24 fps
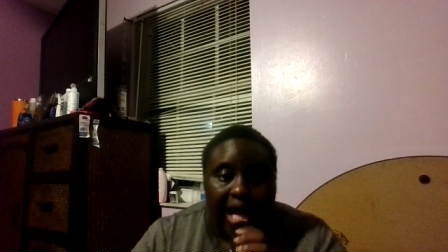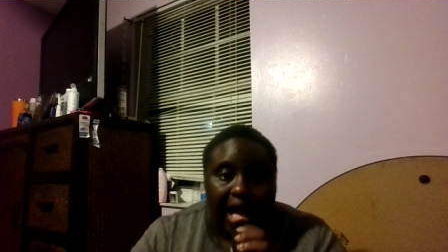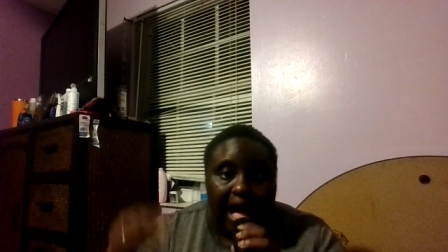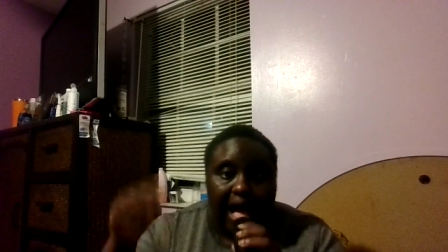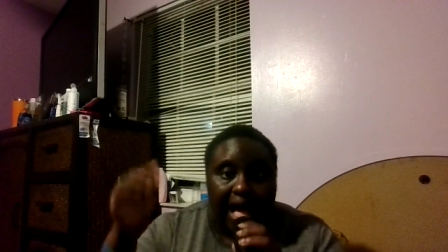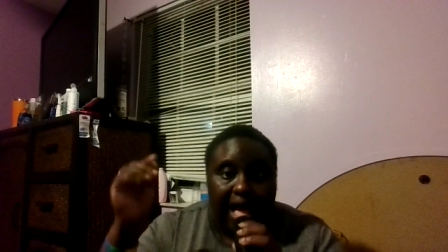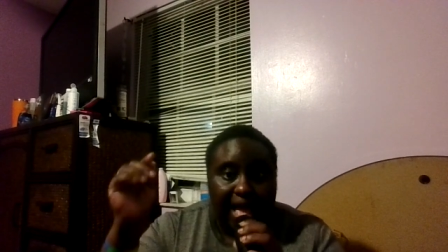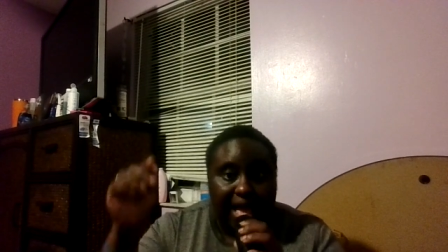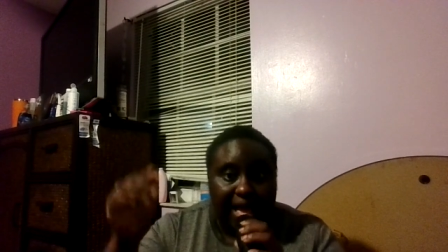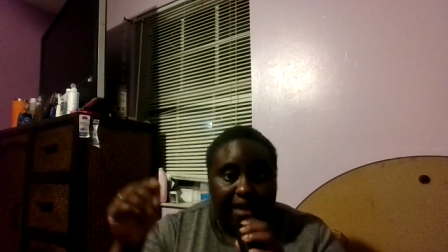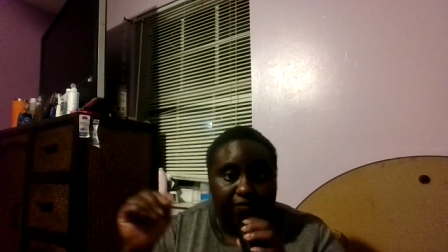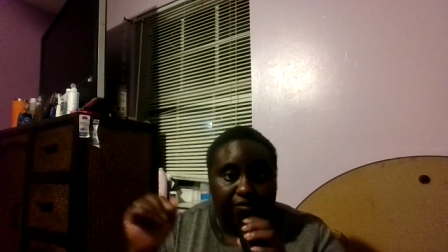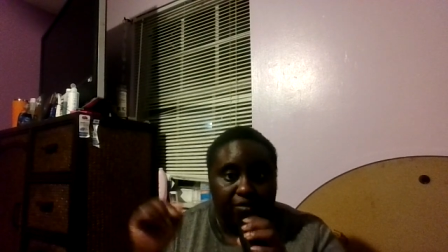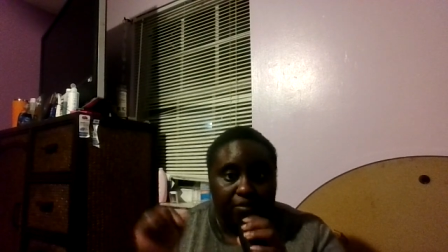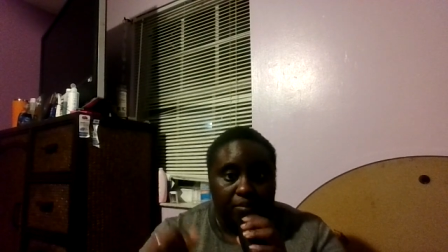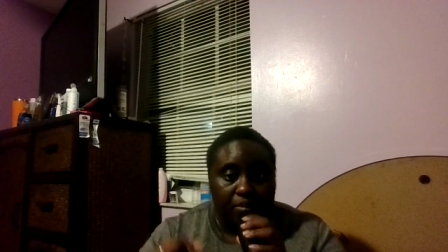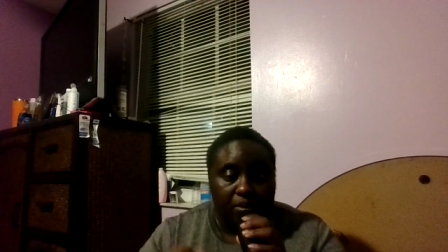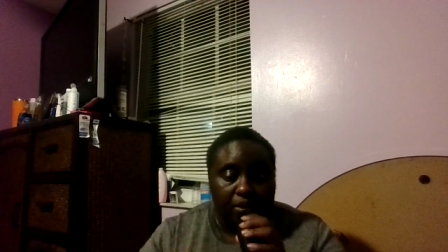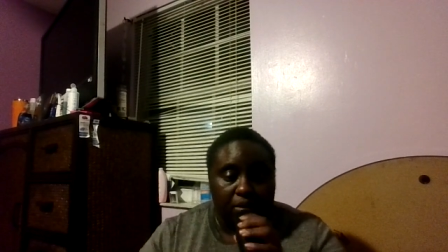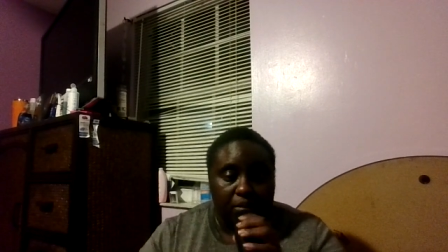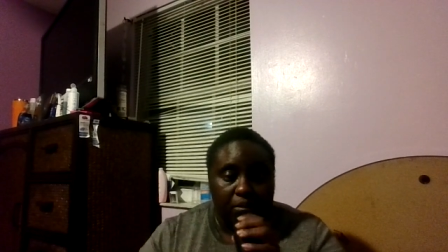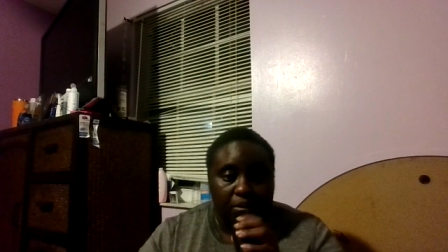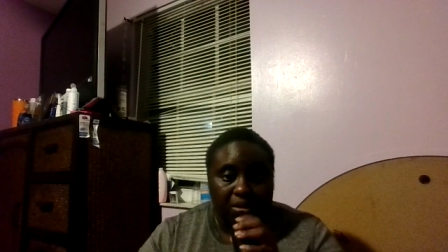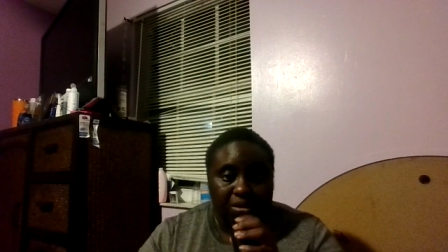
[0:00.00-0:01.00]
I have a
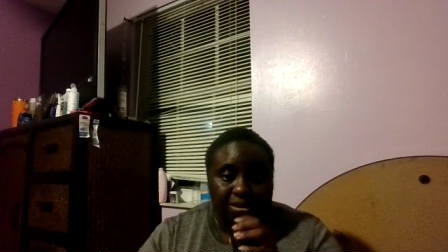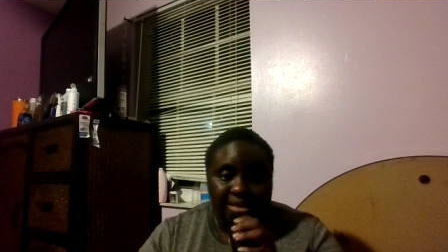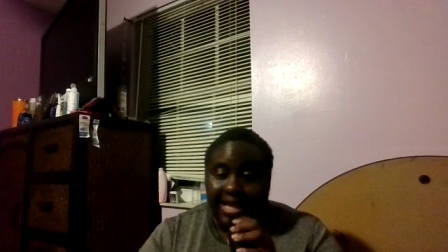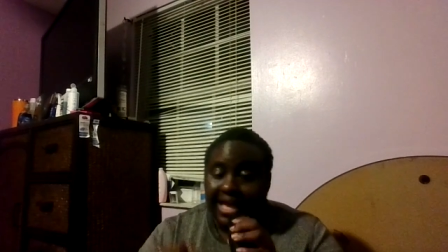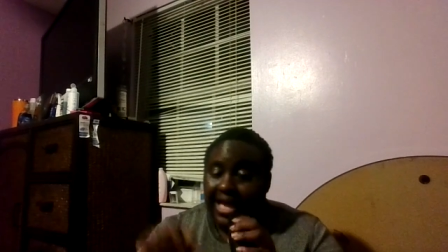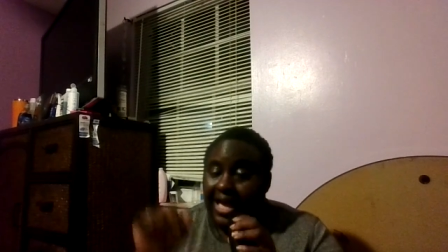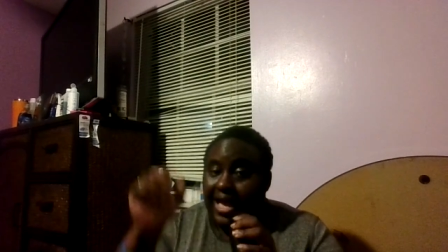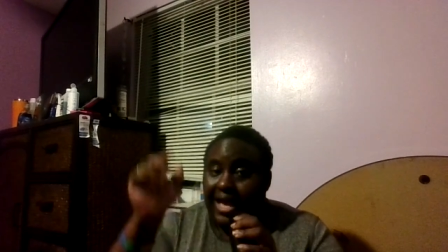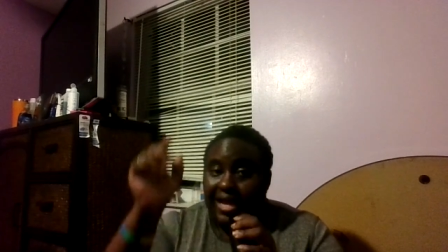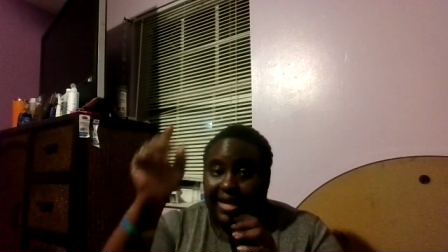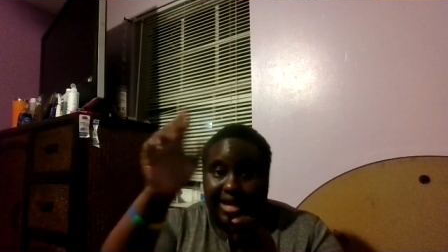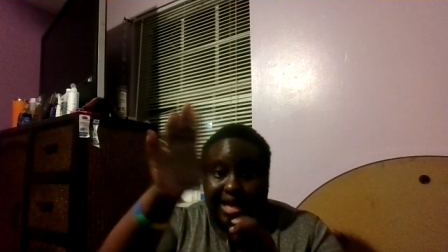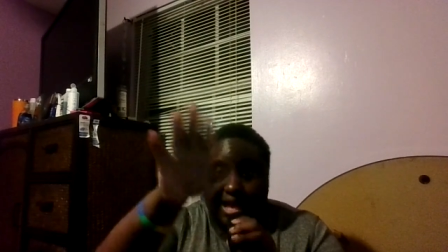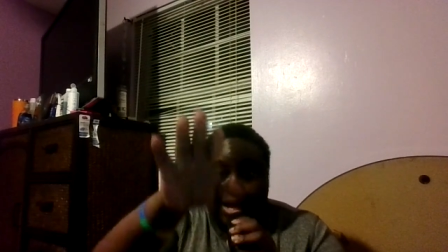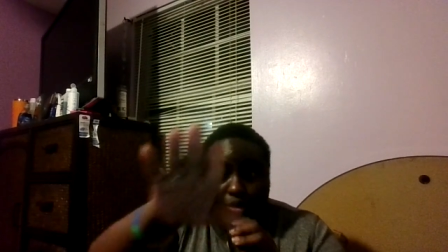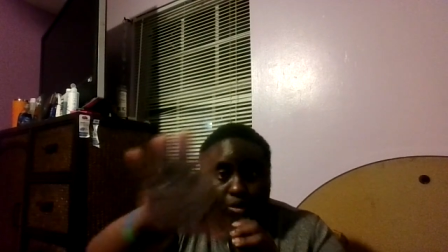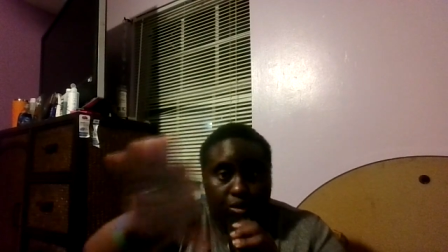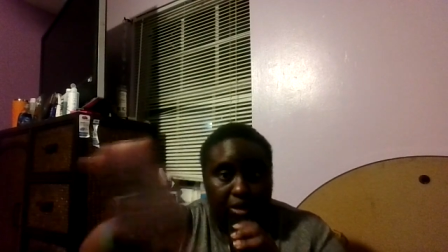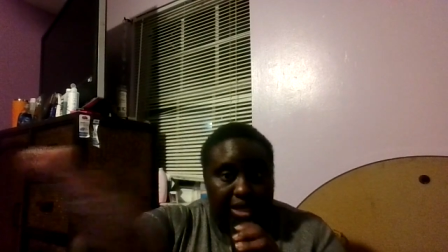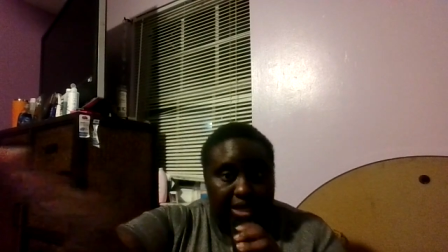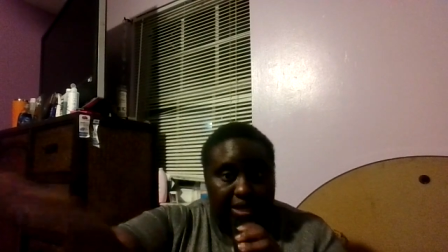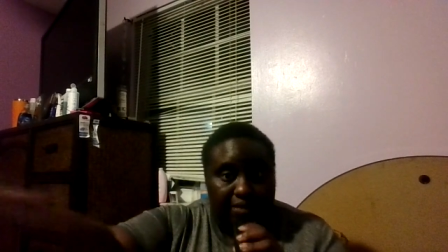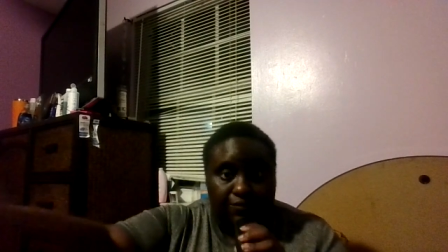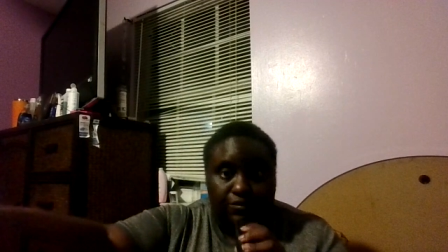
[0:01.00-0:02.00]
purpose and I
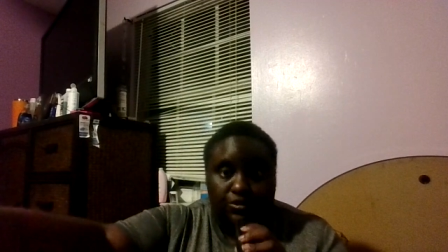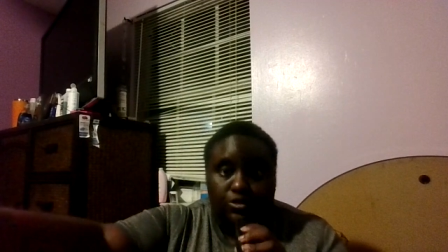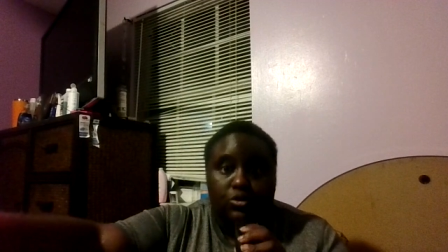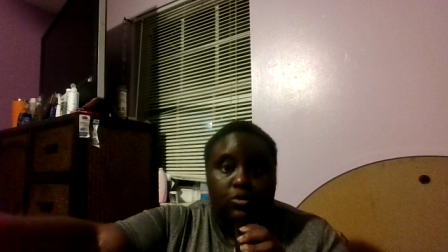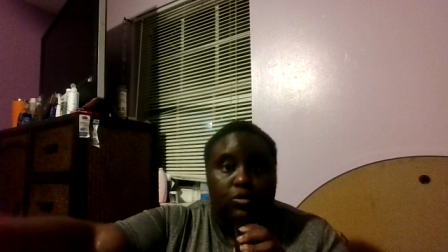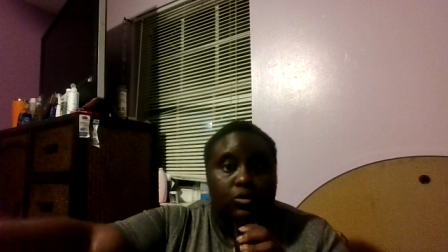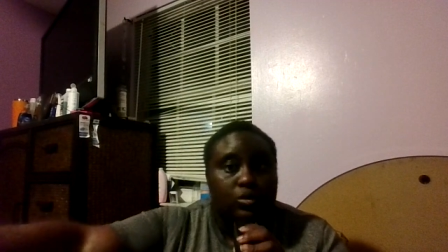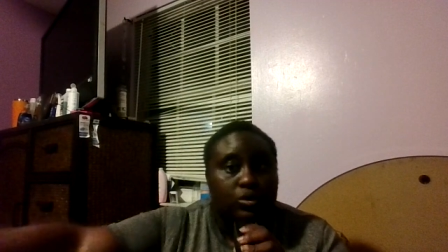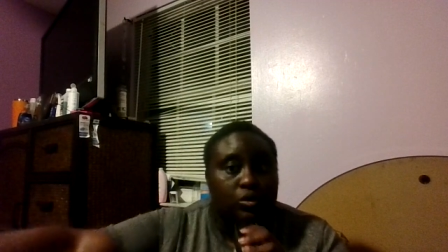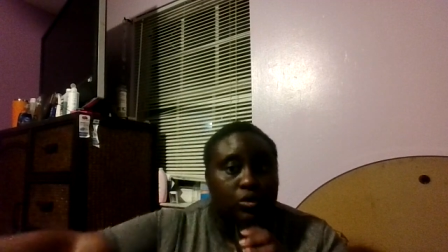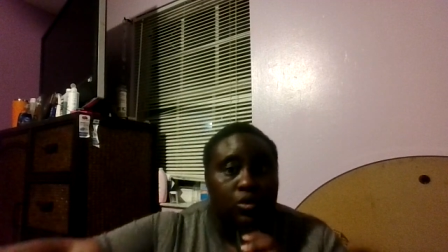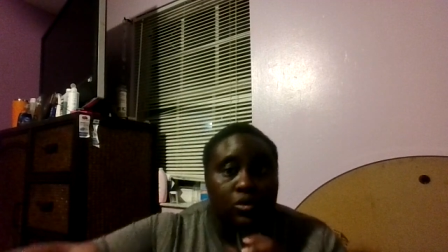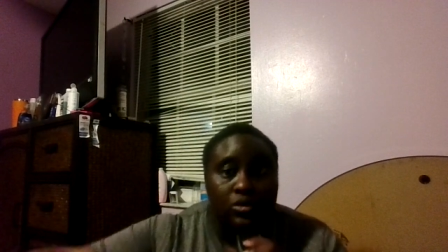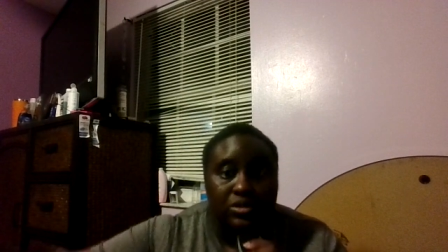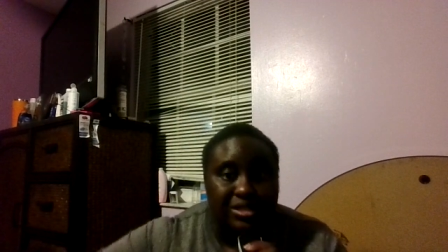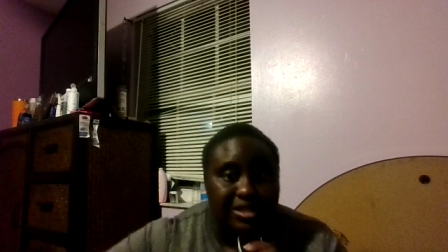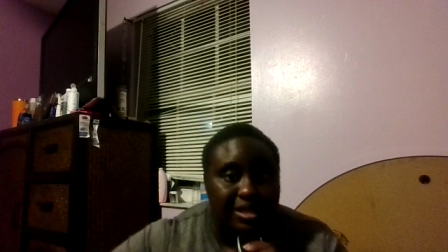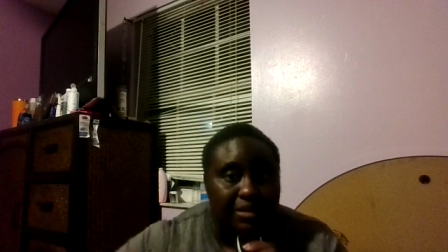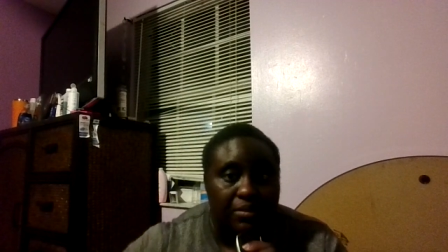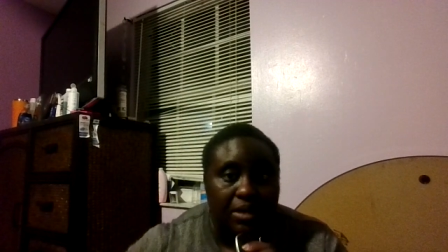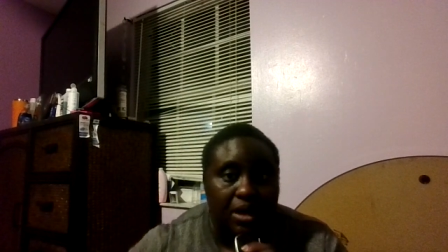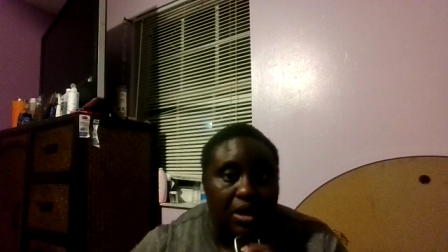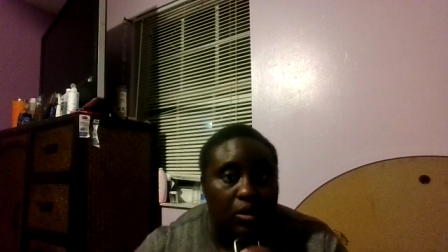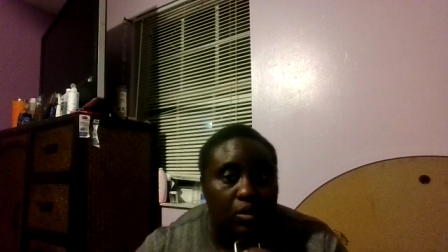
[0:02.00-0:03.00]
don't give two hoots
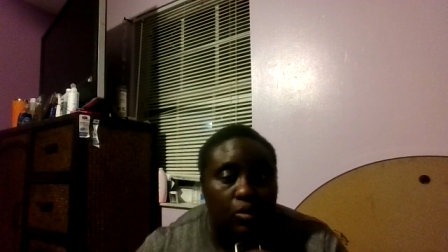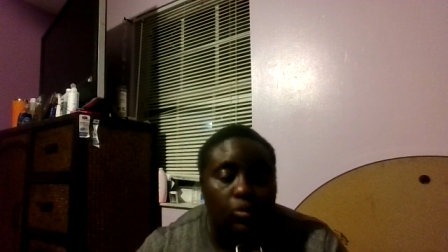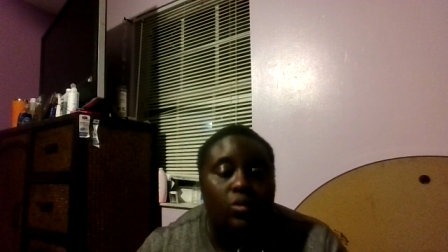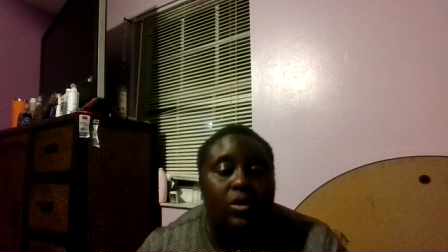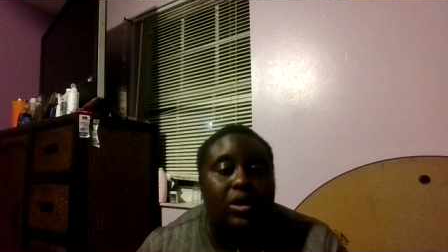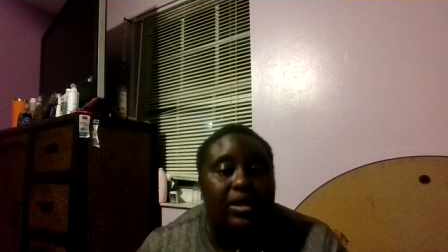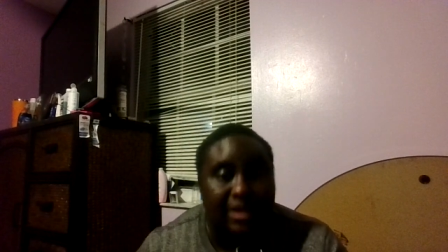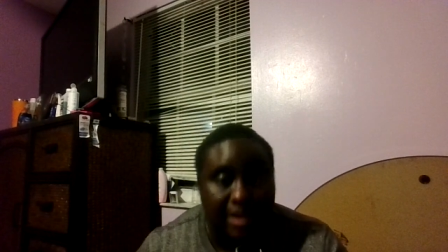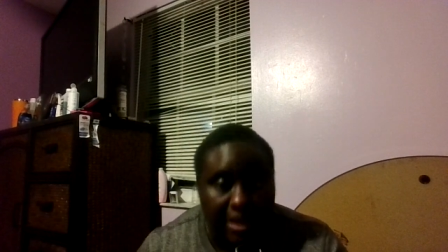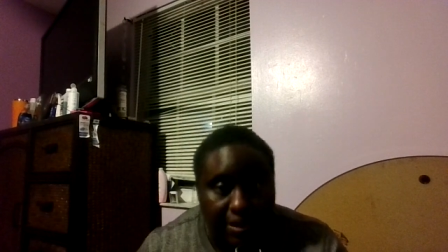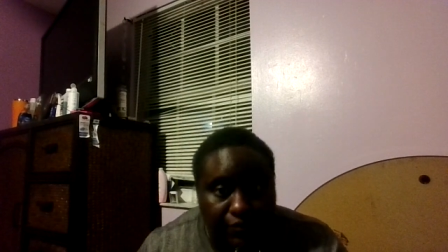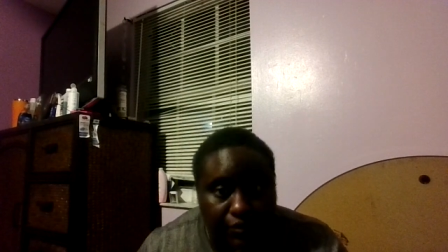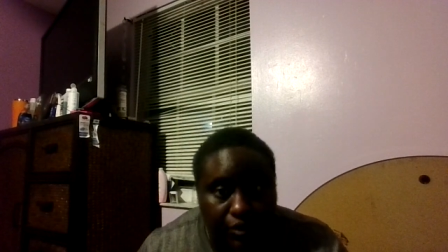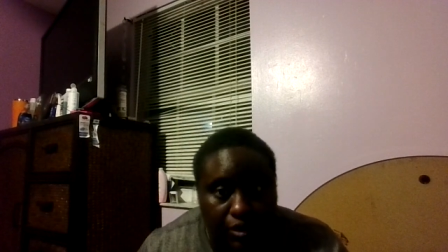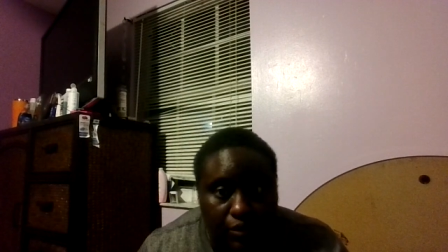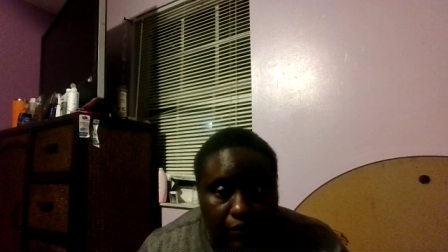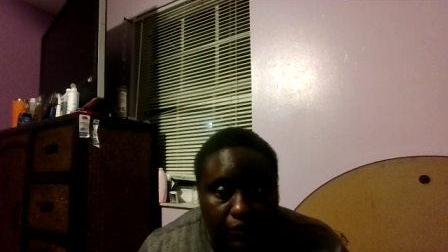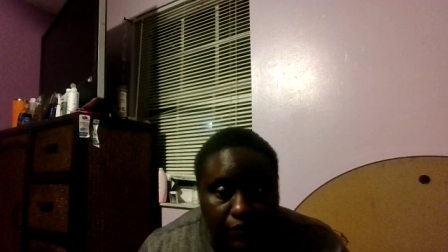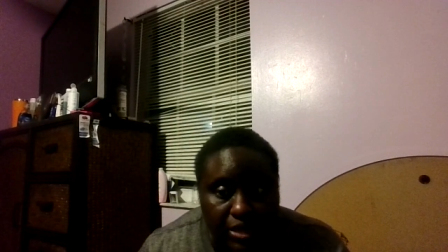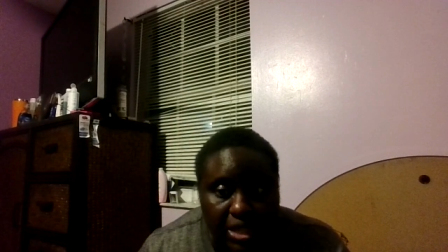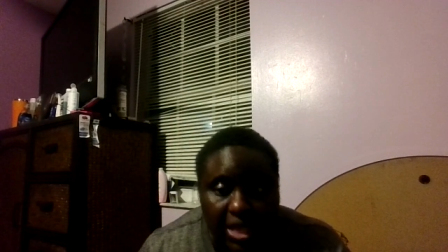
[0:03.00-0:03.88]
about whatever.